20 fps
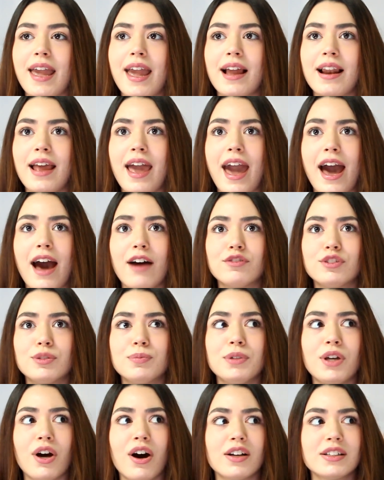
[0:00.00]
and I have
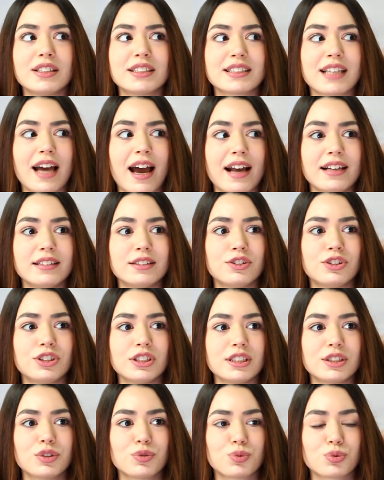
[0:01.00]
to be honest, guys,
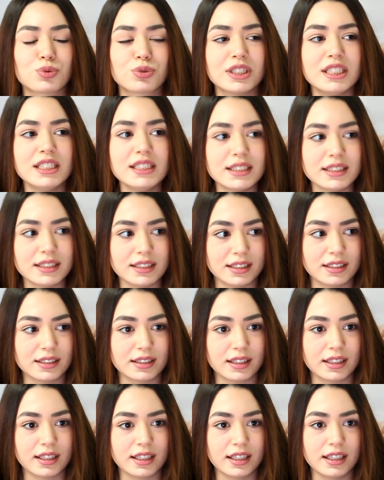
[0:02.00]
just
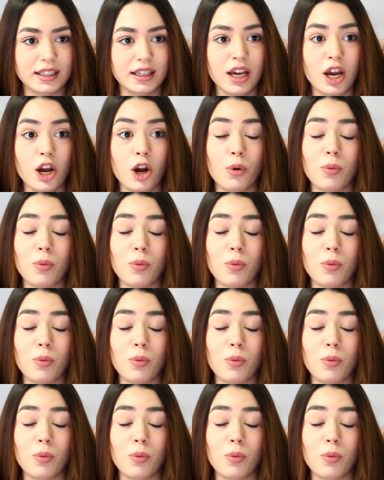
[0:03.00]
recently,